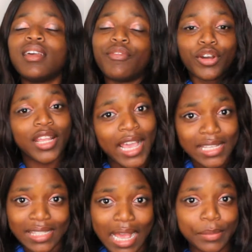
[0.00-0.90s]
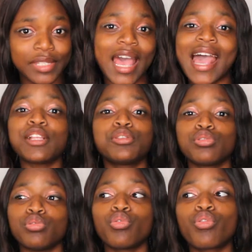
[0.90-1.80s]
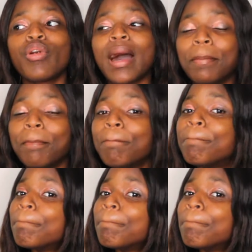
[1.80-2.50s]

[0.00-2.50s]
for exams i had to cram